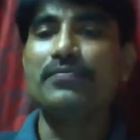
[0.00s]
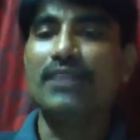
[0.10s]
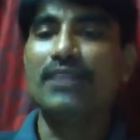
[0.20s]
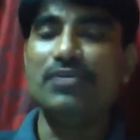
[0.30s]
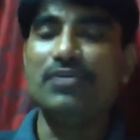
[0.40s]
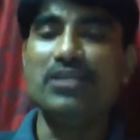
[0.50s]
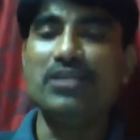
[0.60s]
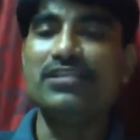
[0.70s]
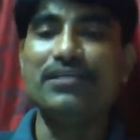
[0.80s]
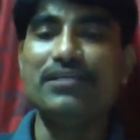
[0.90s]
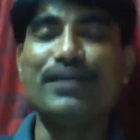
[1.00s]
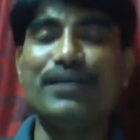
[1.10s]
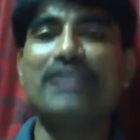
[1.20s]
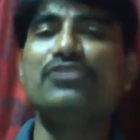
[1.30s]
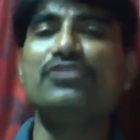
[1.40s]
As you can see, different
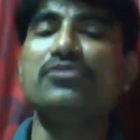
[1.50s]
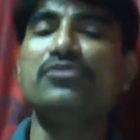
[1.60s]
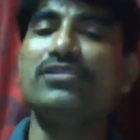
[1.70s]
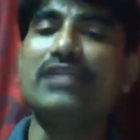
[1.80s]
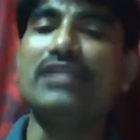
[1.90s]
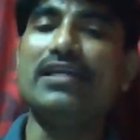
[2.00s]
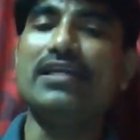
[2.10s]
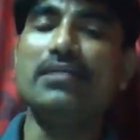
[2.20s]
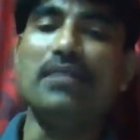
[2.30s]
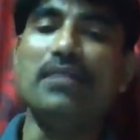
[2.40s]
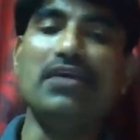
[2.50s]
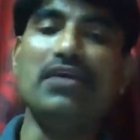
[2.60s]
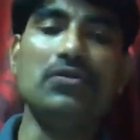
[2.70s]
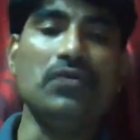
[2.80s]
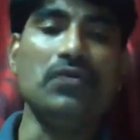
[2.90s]
actions on this slide, like playing,
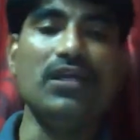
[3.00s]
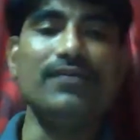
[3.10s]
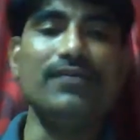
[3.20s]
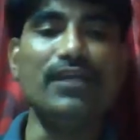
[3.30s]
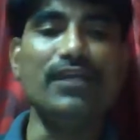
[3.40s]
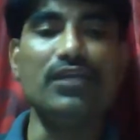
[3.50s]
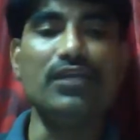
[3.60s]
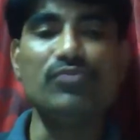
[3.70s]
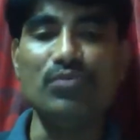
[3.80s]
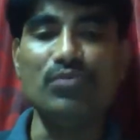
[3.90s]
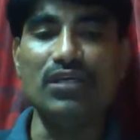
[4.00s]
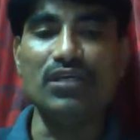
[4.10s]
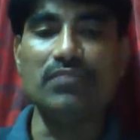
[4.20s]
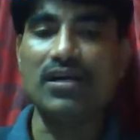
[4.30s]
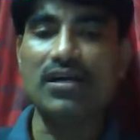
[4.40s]
cooking, running, swimming,
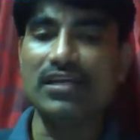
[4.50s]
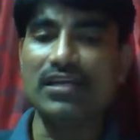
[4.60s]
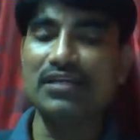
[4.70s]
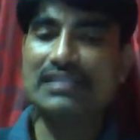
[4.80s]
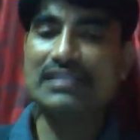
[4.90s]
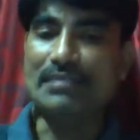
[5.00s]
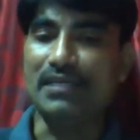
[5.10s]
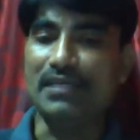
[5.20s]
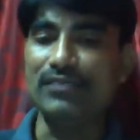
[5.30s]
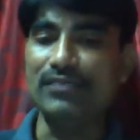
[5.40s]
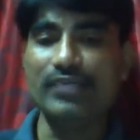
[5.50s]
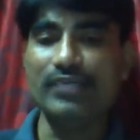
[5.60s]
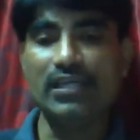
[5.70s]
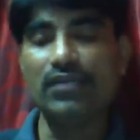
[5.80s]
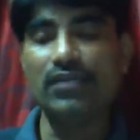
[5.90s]
barking, sleeping,
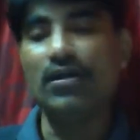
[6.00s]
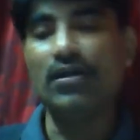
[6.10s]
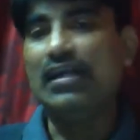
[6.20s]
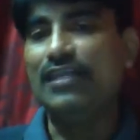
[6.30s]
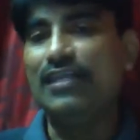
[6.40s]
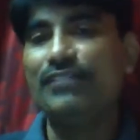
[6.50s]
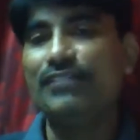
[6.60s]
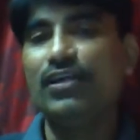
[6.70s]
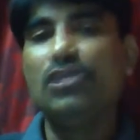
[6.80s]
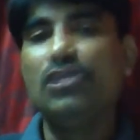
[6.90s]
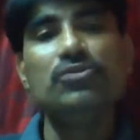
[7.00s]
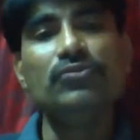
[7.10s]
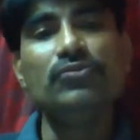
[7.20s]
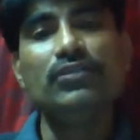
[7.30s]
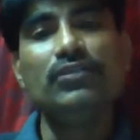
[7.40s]
reading, laughing. So
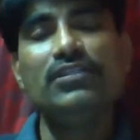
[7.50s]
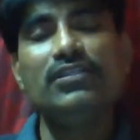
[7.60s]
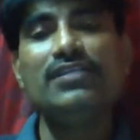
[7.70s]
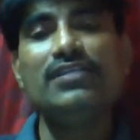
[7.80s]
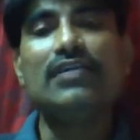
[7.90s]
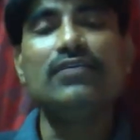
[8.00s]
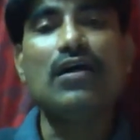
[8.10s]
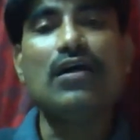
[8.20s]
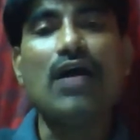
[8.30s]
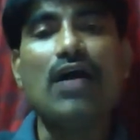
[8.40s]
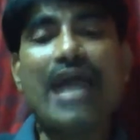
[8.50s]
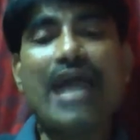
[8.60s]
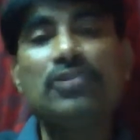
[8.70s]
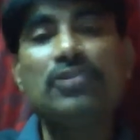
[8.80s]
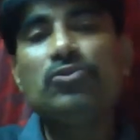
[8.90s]
these are the
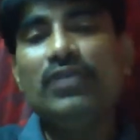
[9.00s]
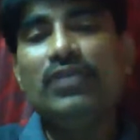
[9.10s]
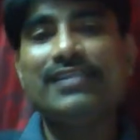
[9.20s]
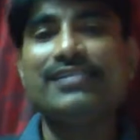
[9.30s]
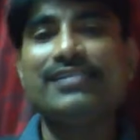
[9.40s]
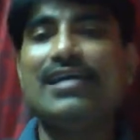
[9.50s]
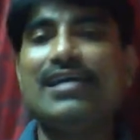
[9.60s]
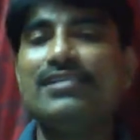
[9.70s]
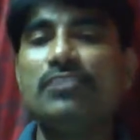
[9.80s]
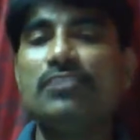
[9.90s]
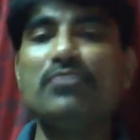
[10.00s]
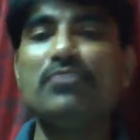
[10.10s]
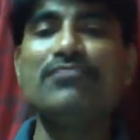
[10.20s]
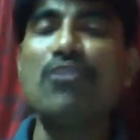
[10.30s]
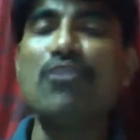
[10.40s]
actual exercises
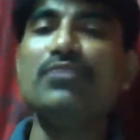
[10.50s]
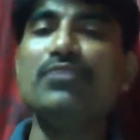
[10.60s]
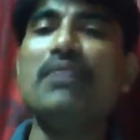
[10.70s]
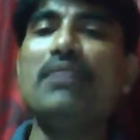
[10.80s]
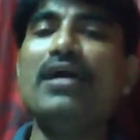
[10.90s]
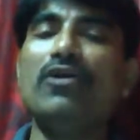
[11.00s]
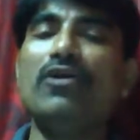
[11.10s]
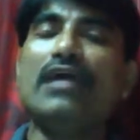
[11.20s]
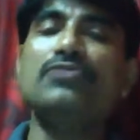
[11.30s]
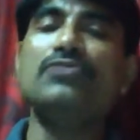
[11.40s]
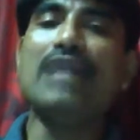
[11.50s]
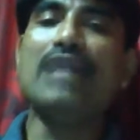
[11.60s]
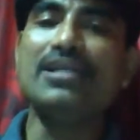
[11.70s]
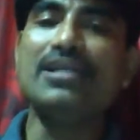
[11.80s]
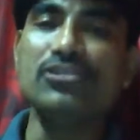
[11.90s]
performed by, or actual
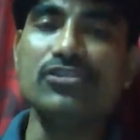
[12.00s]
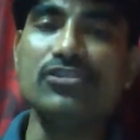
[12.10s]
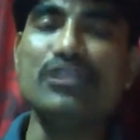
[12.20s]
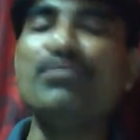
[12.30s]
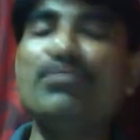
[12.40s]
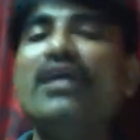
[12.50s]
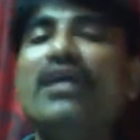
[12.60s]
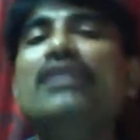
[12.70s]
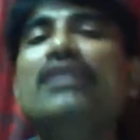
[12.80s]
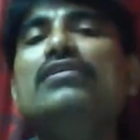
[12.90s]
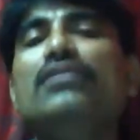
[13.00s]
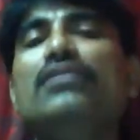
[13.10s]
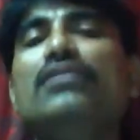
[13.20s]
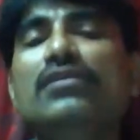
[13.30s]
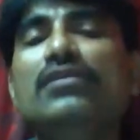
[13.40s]
actions done by the